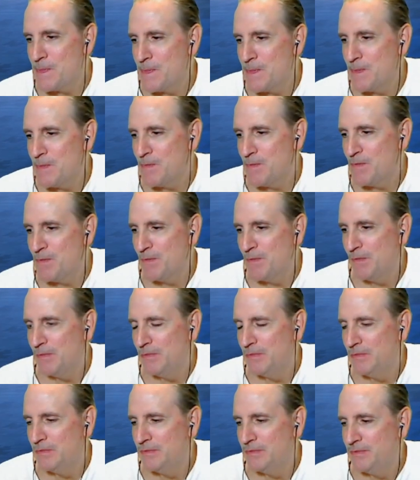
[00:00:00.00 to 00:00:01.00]

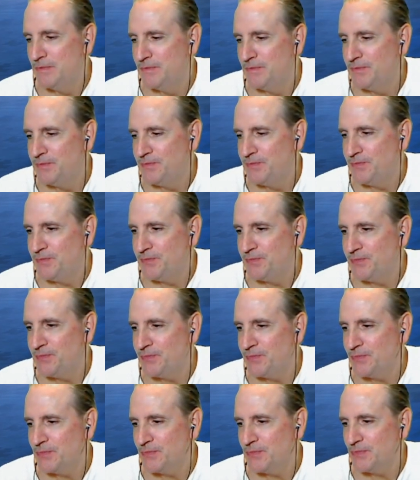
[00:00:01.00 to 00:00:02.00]

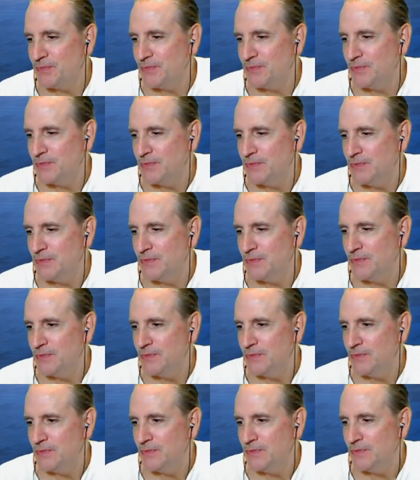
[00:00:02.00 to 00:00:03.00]

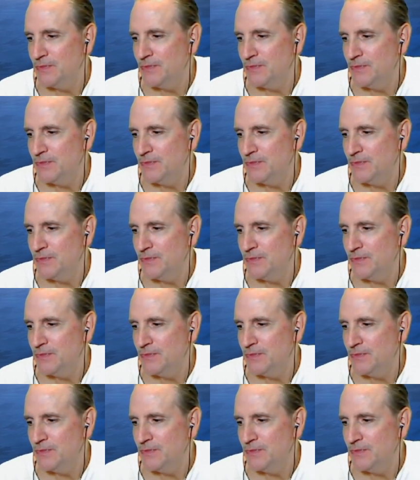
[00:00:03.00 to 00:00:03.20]
(silent)